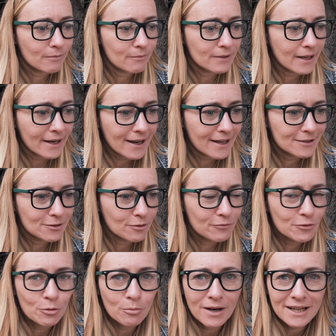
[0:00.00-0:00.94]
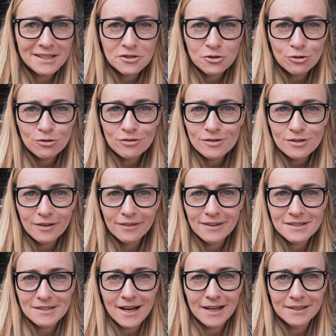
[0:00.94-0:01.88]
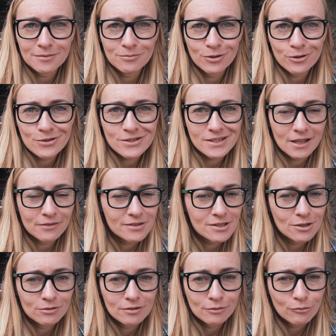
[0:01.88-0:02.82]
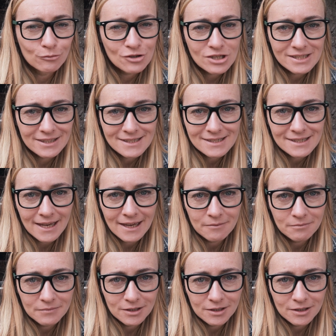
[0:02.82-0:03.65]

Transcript: a few months you're using this item yourself, it's going to look just the same,